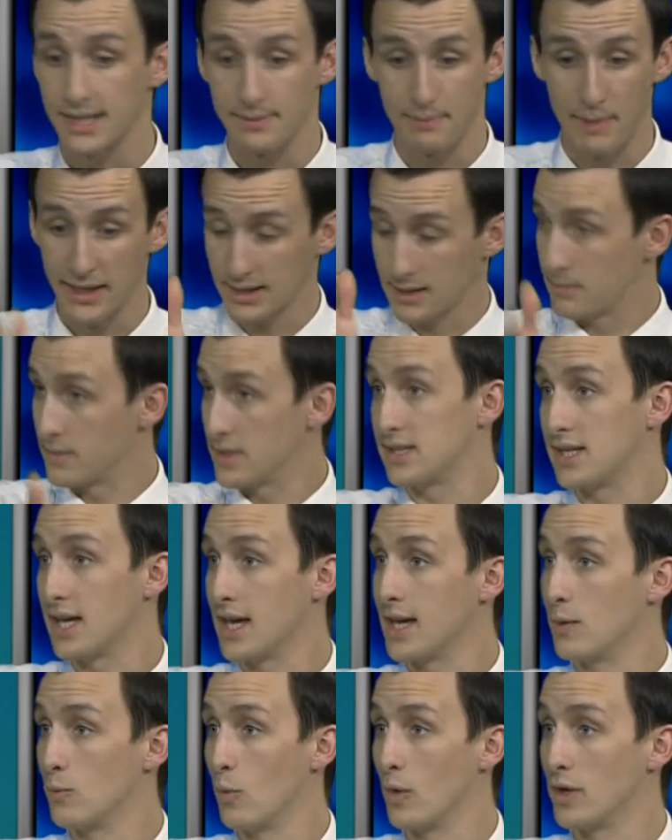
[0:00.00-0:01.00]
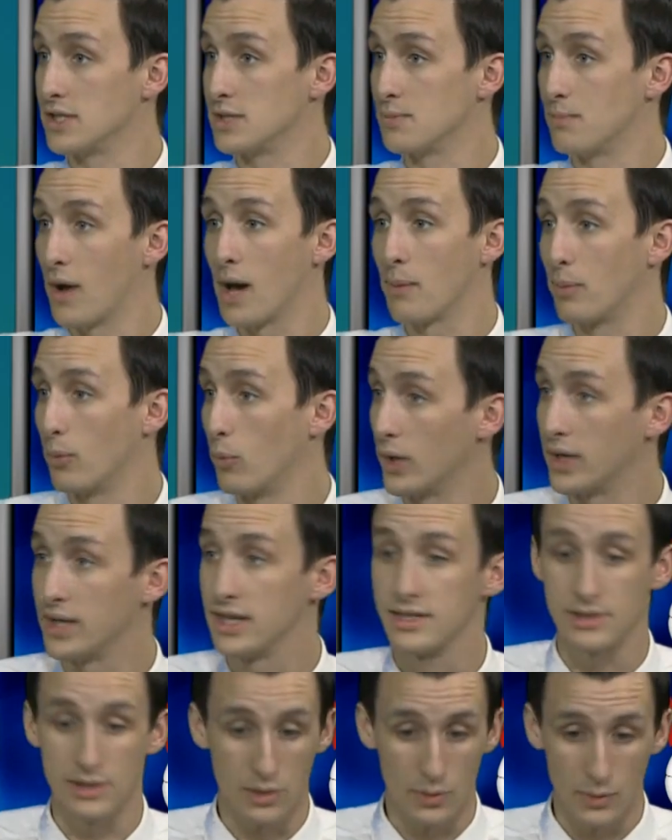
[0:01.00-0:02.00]
expect him to stay in one spot. But what
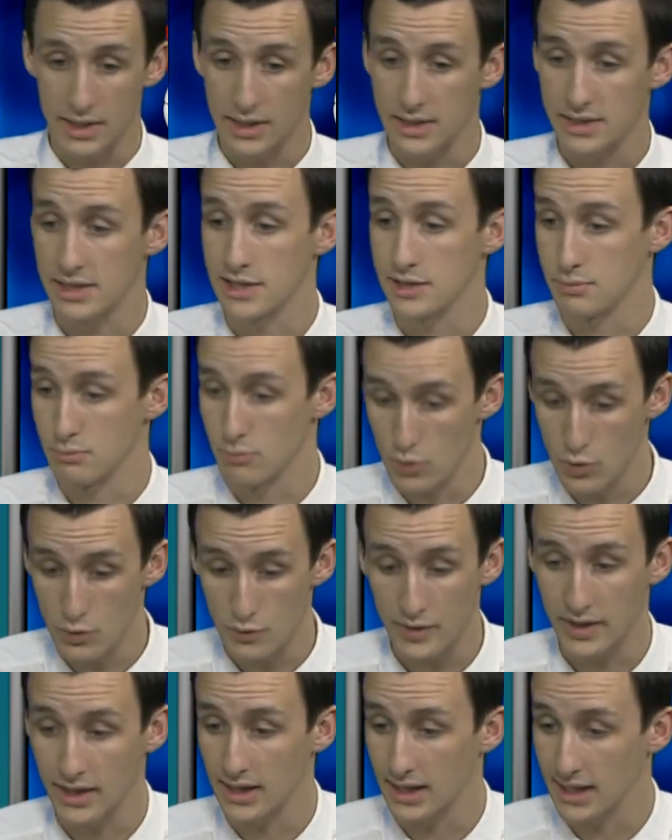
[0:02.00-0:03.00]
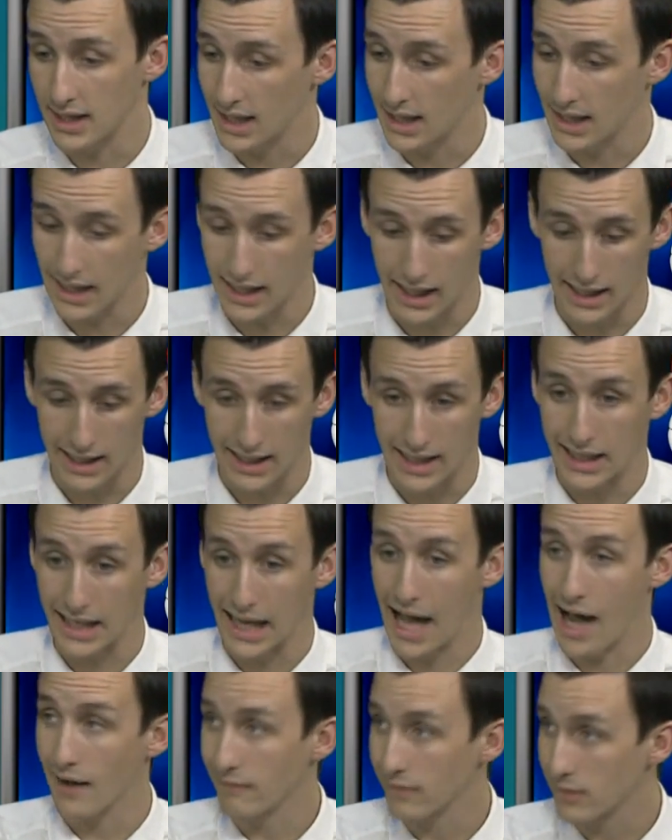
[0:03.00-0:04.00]
he's doing is he's moving and getting getting
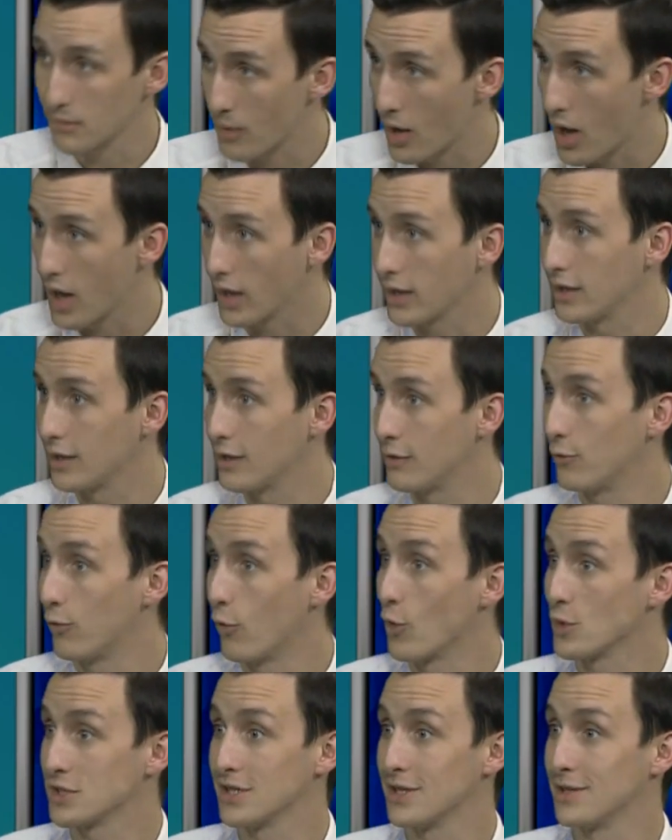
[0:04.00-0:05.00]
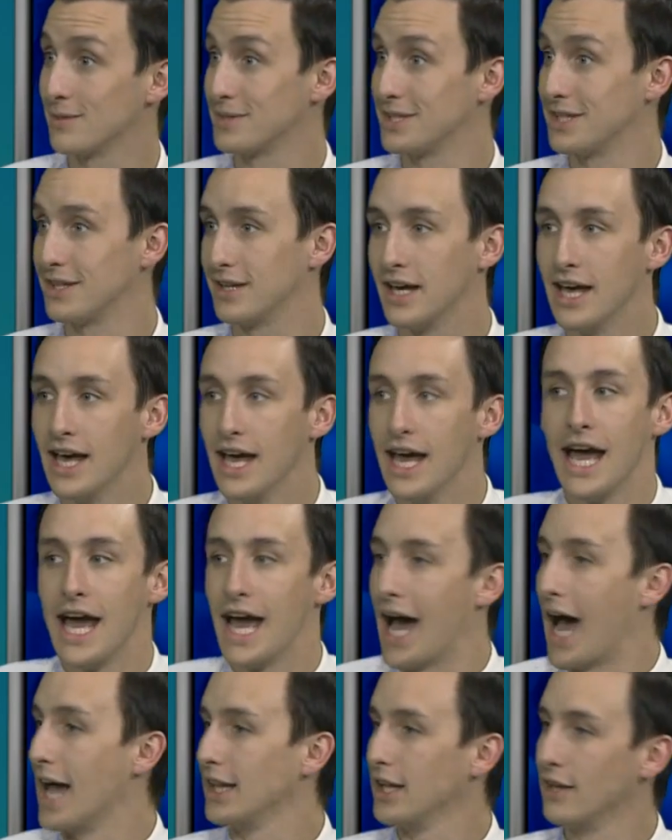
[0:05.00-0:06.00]
out of the pocket and forcing them to. Either,
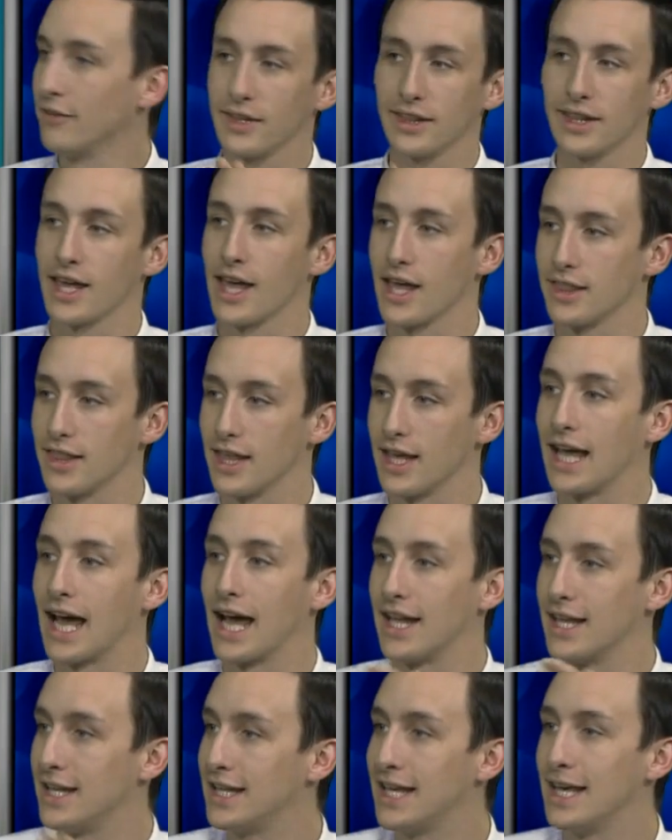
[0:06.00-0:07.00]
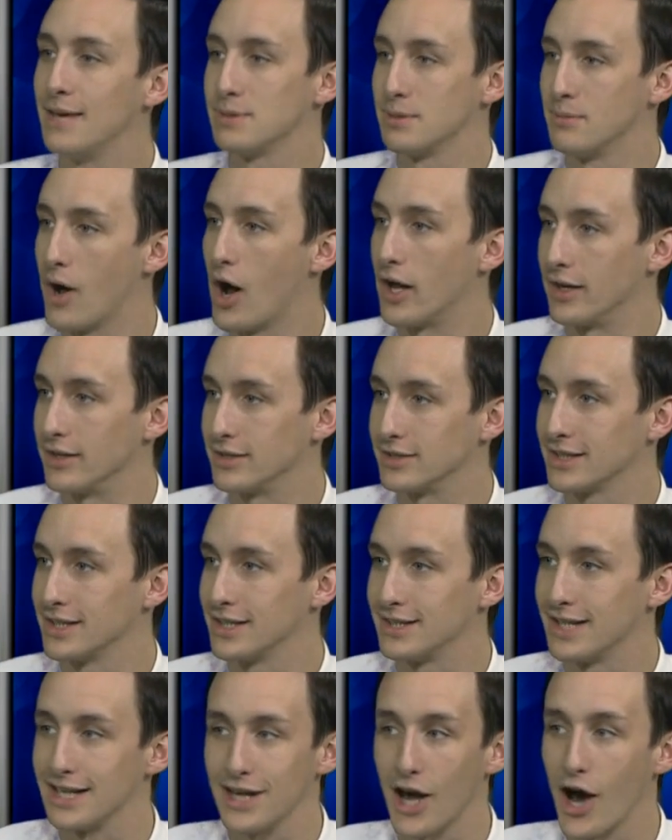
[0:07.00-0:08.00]
I love that they, they got he keeps them honest
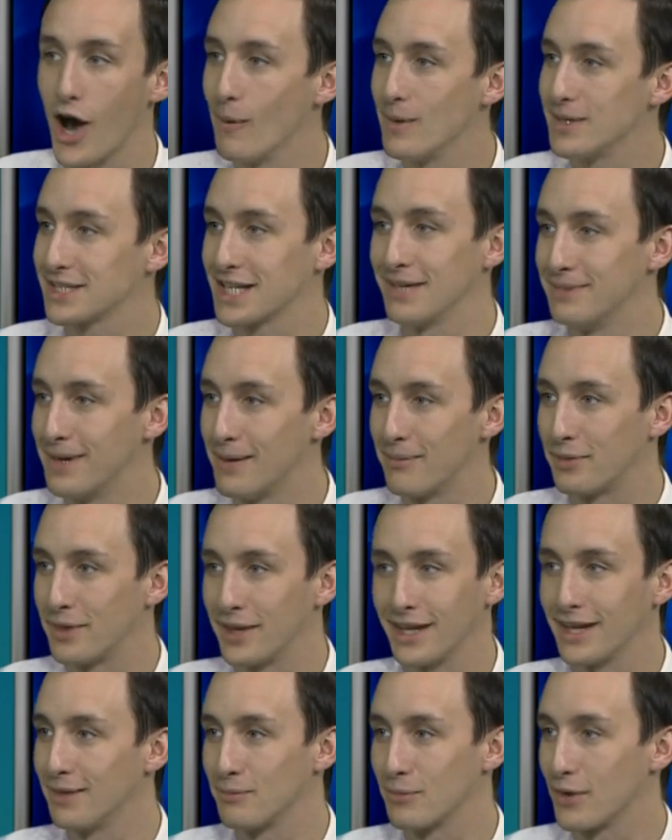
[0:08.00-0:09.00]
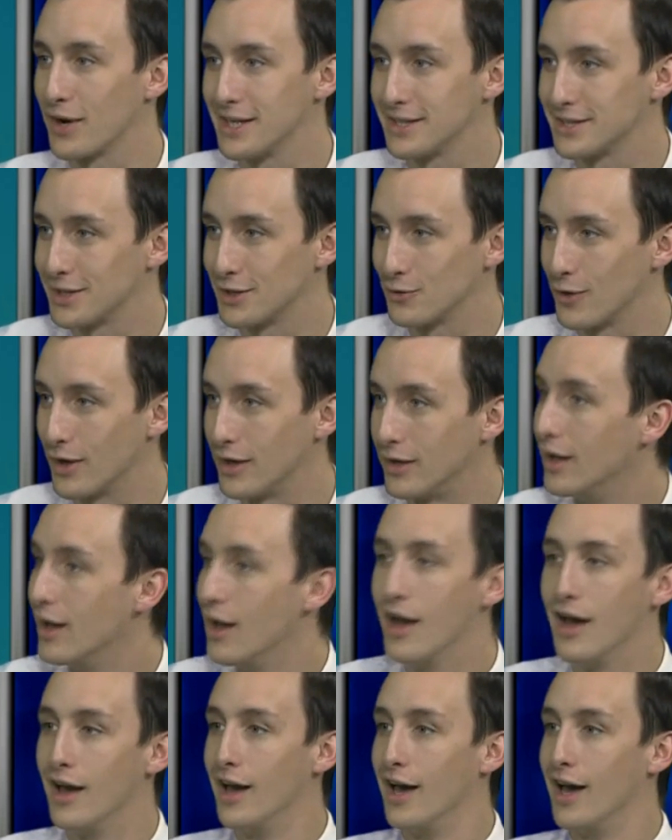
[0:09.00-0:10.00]
because yep. they always come up thinking Brady's going to run.
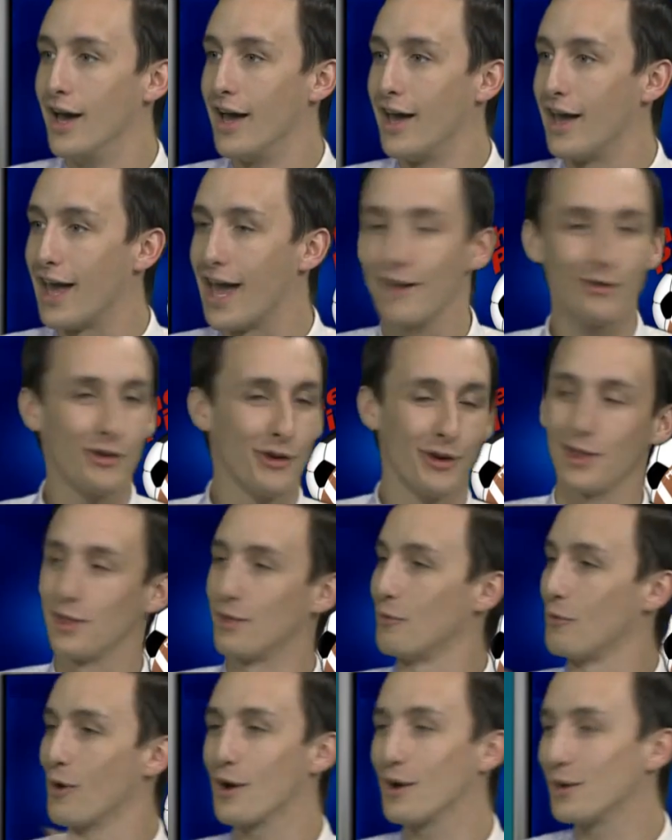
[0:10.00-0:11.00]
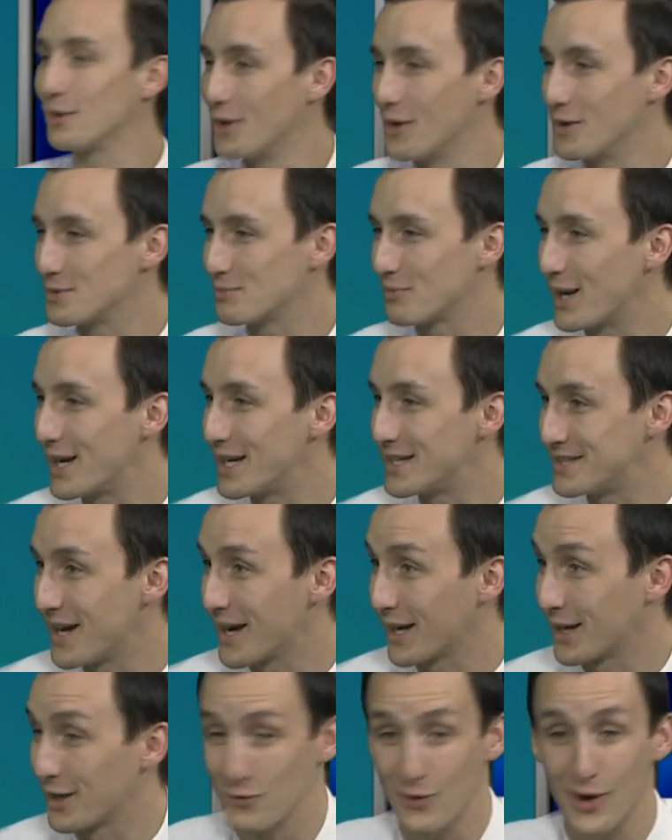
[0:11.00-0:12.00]
Right. Everyone in the world knows Brady's not
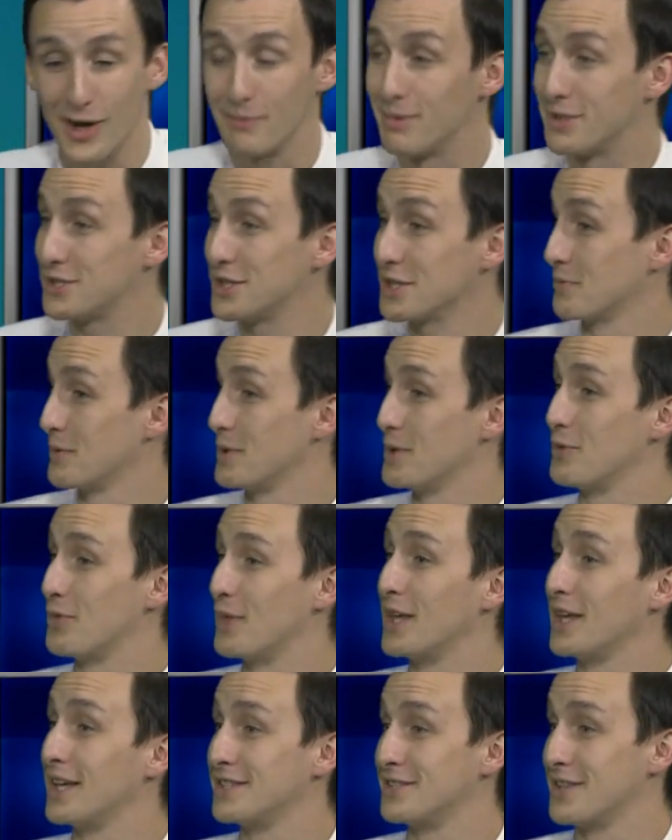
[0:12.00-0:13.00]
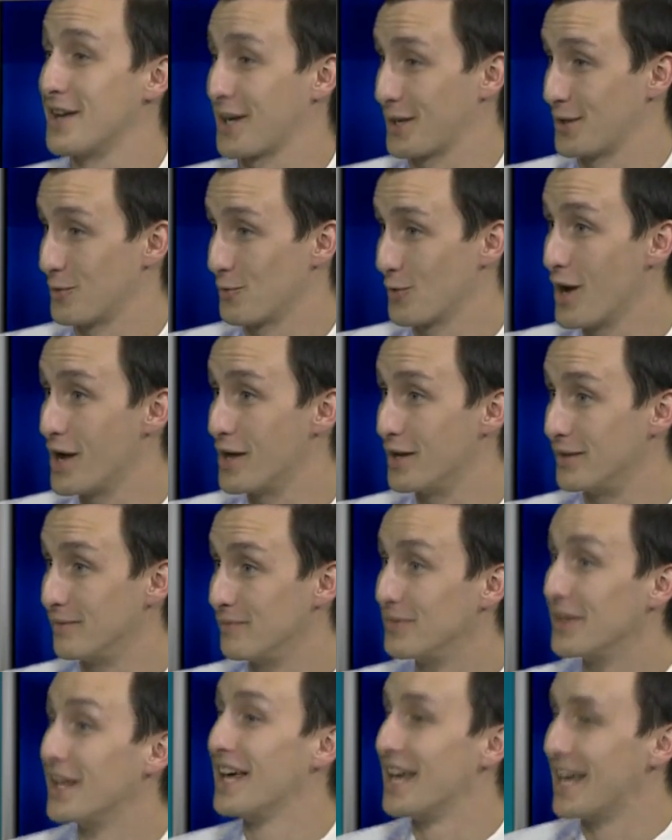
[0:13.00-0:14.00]
going to run, but just when you think he's not going to run, he
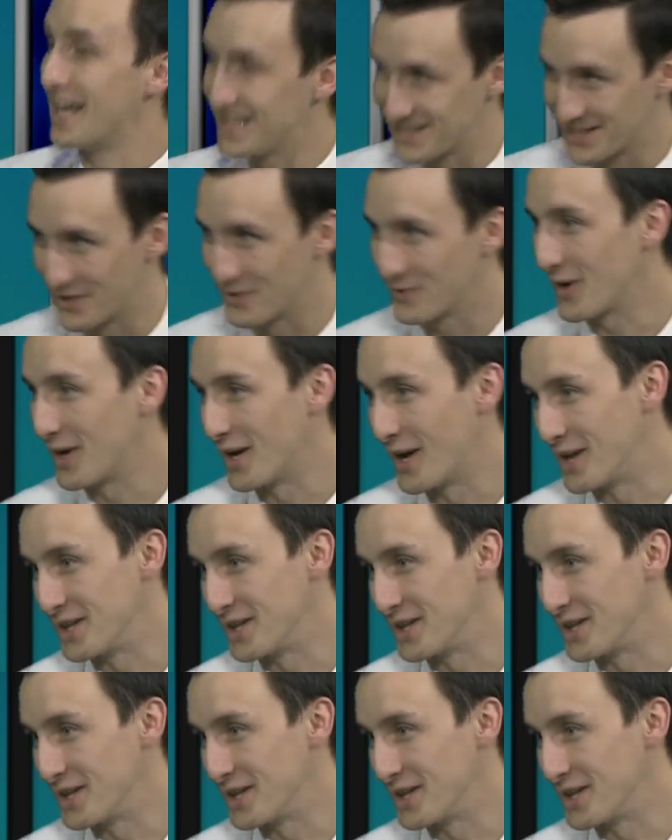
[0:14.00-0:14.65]
does. He's going to run on